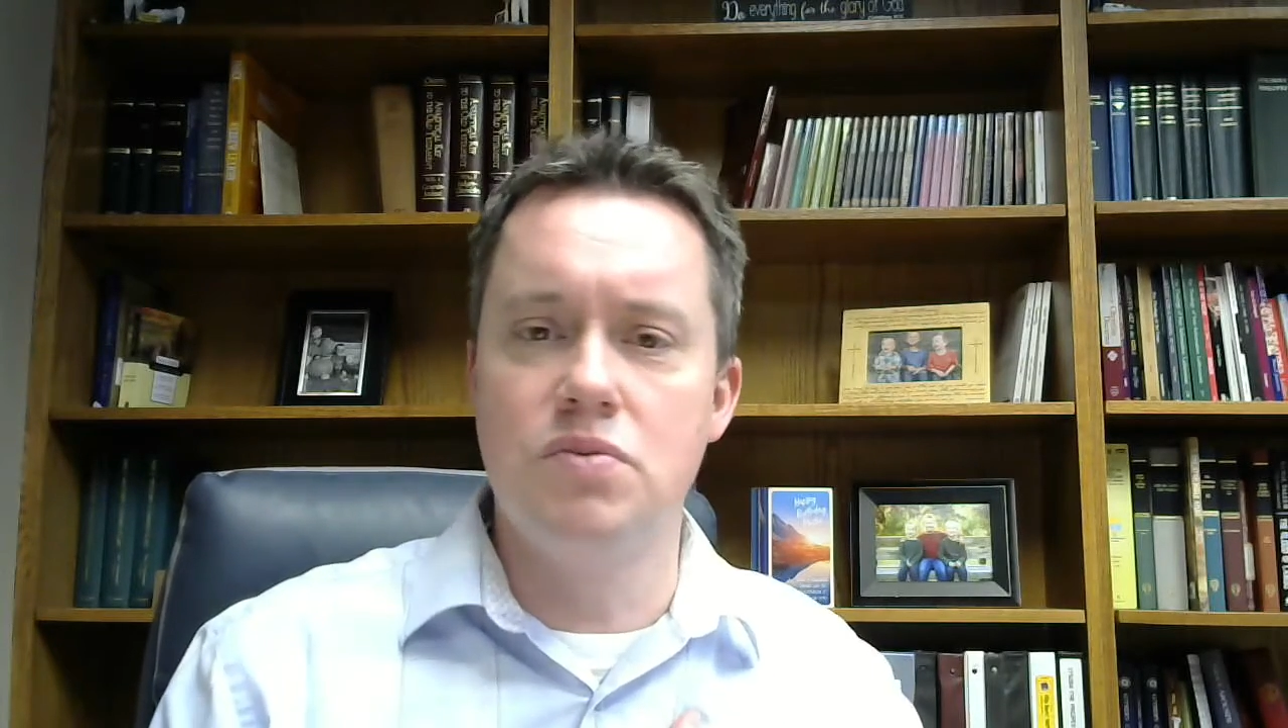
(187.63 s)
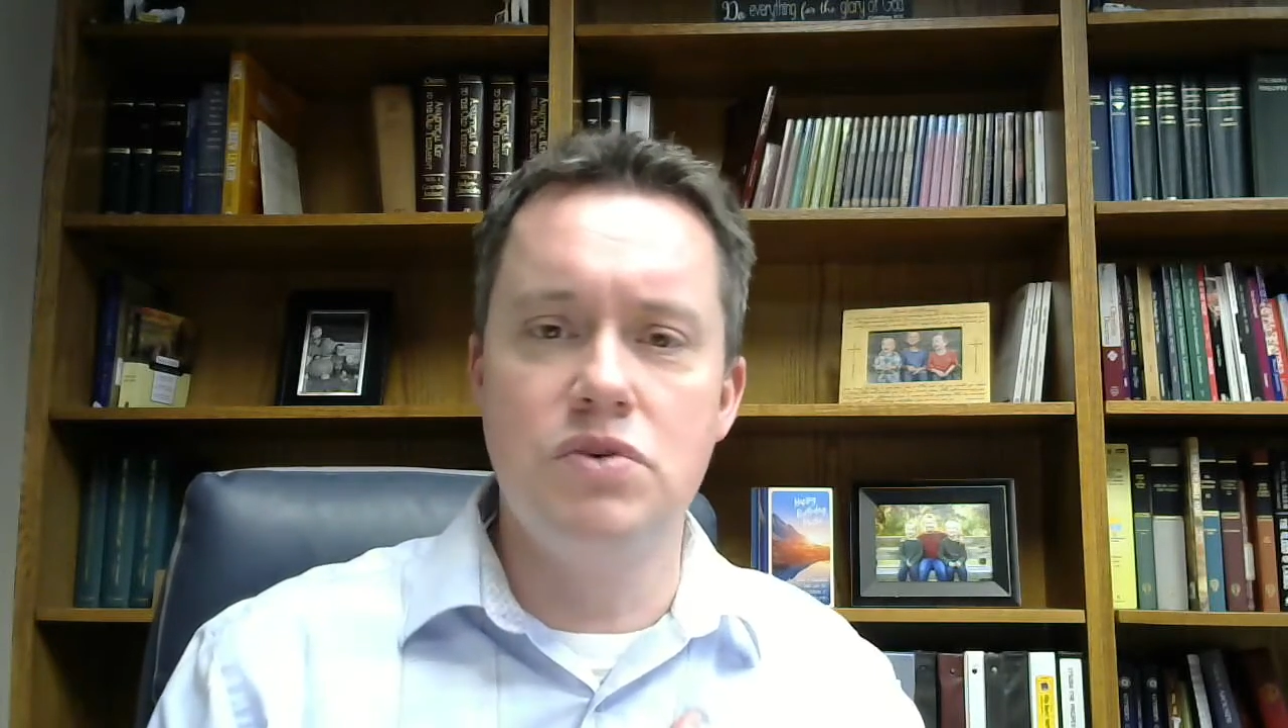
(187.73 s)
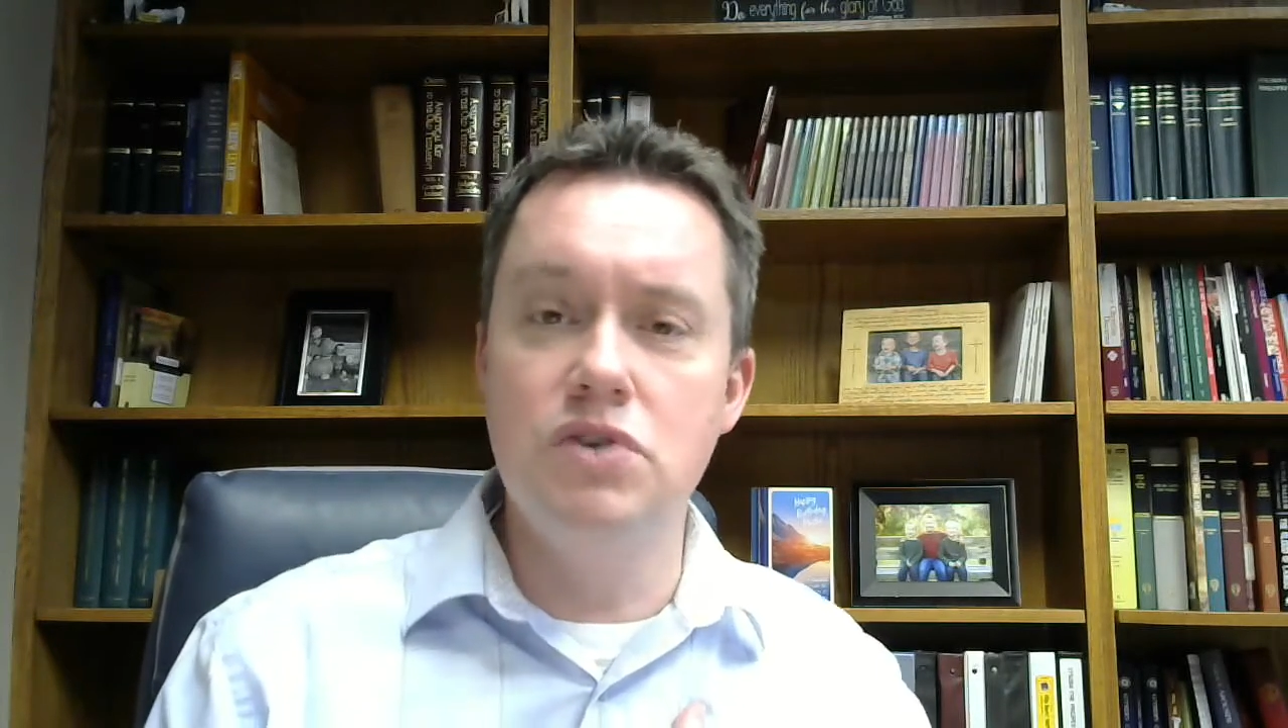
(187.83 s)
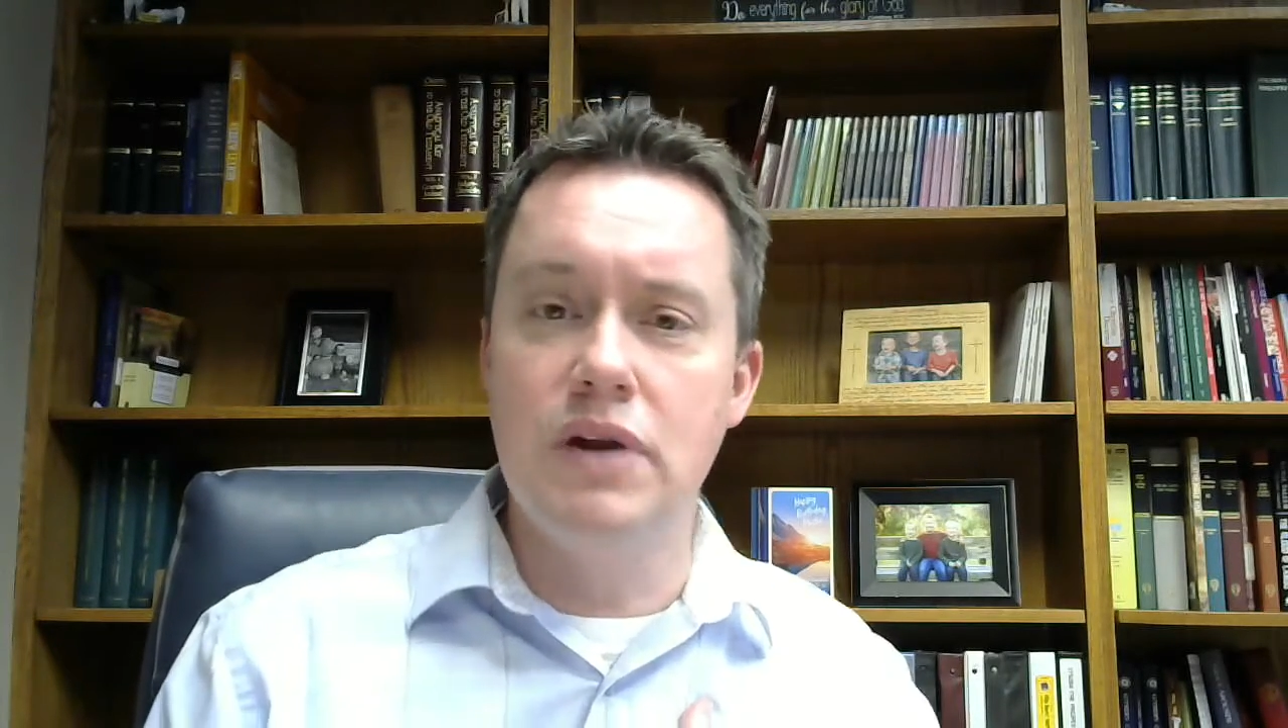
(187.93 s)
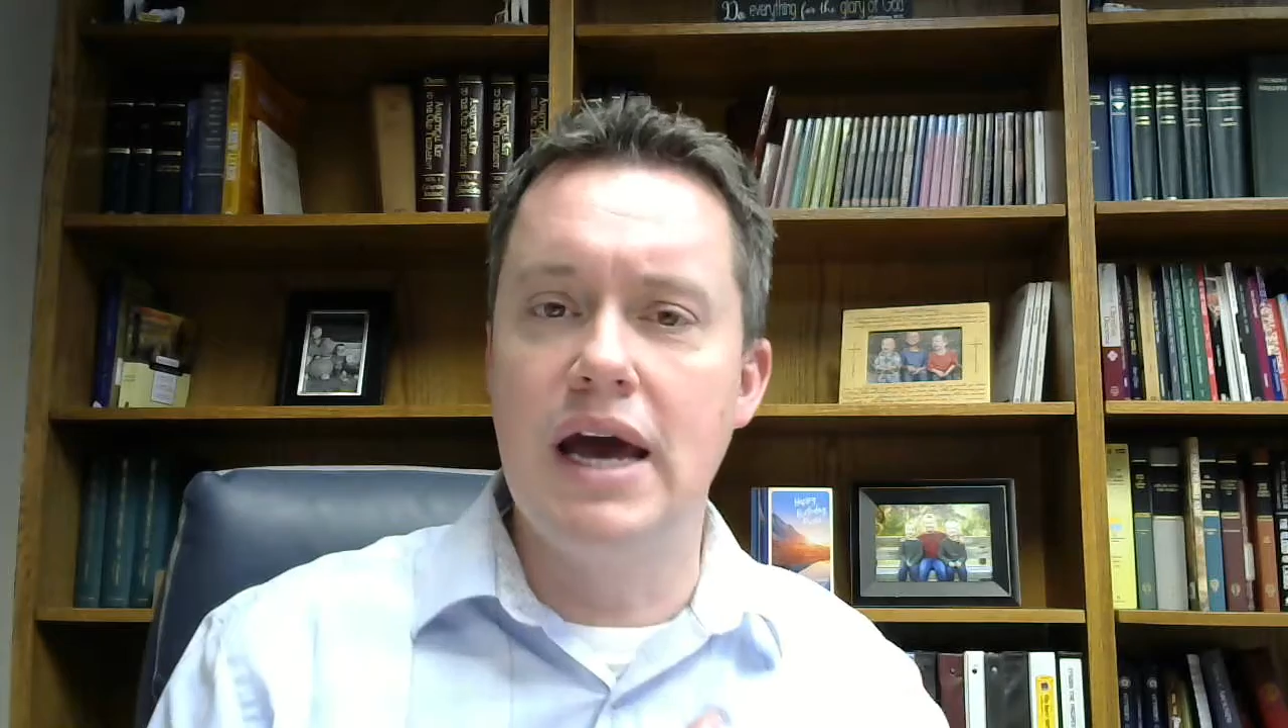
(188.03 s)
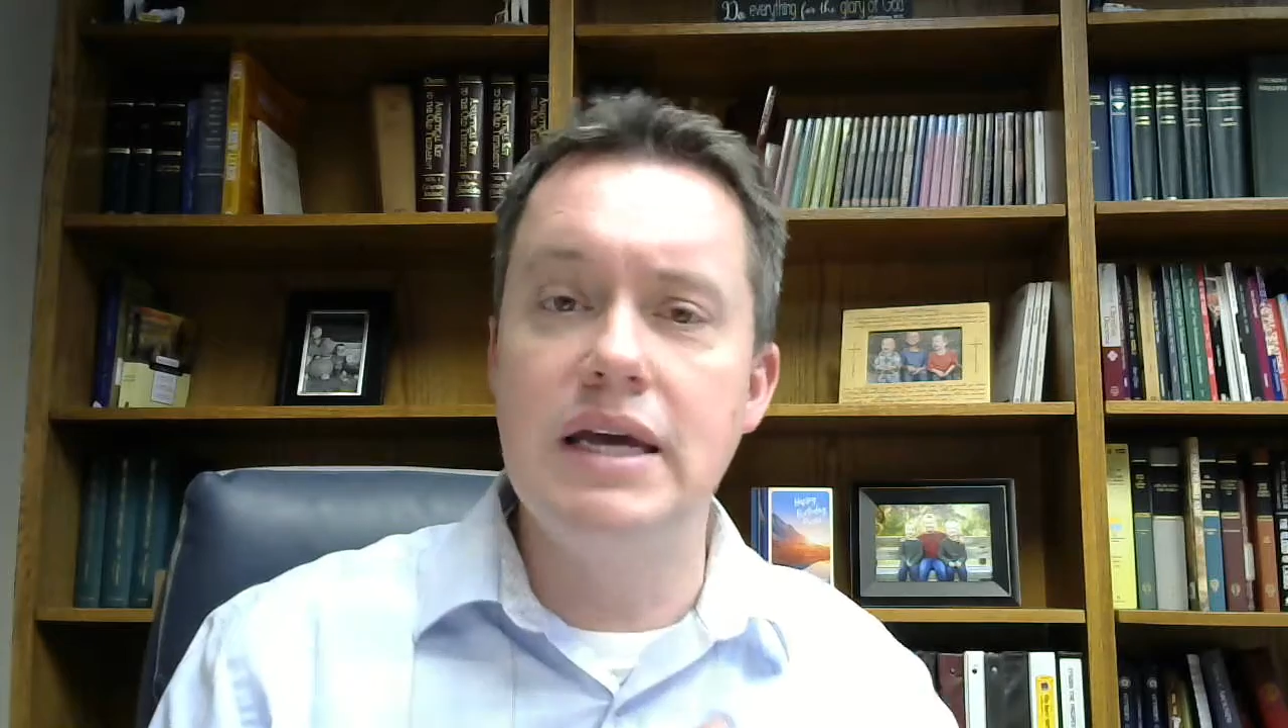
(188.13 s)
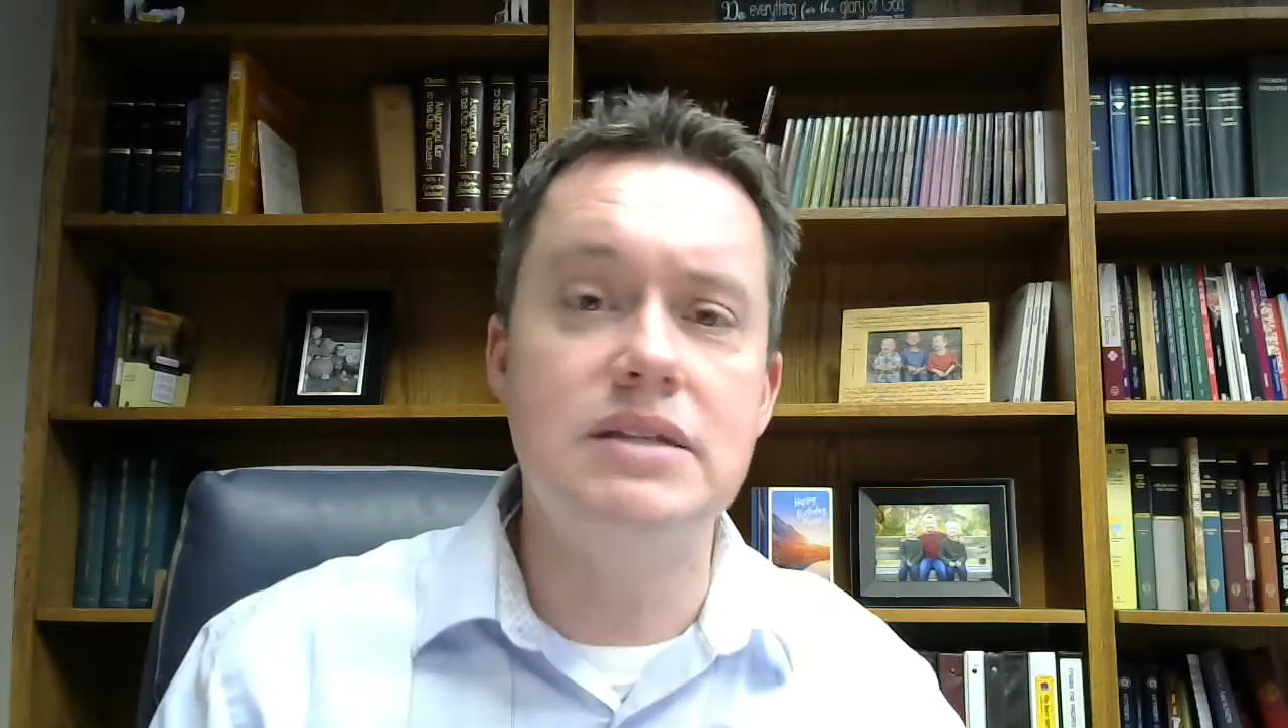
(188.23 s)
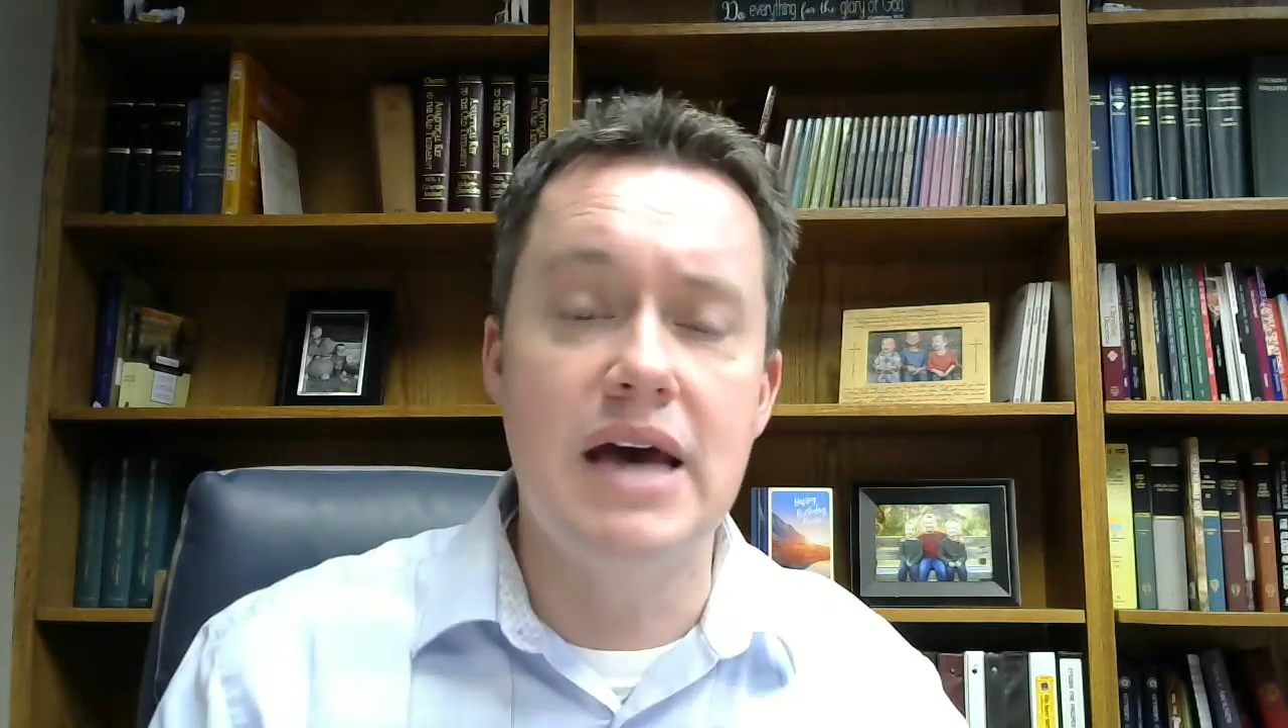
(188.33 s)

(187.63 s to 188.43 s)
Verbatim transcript: when you and I get